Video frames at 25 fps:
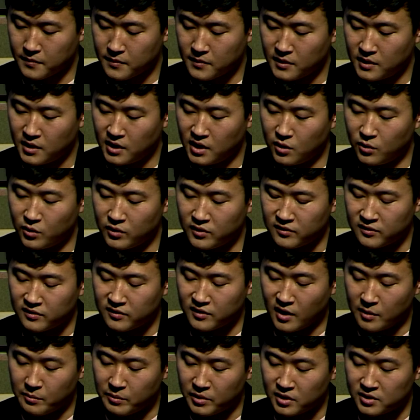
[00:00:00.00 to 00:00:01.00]
He would
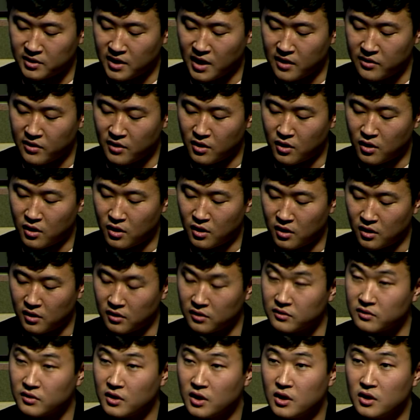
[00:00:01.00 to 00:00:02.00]
stumble down the
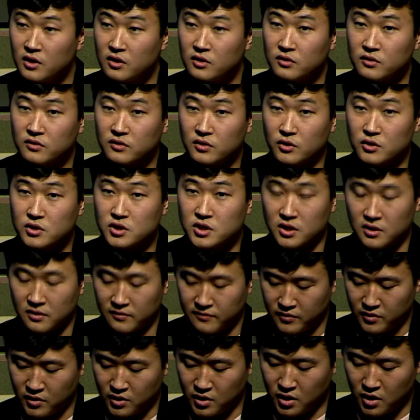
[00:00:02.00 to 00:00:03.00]
halls searching
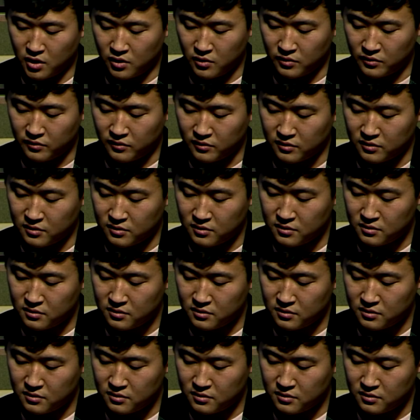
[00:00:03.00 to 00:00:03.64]
for a ghost.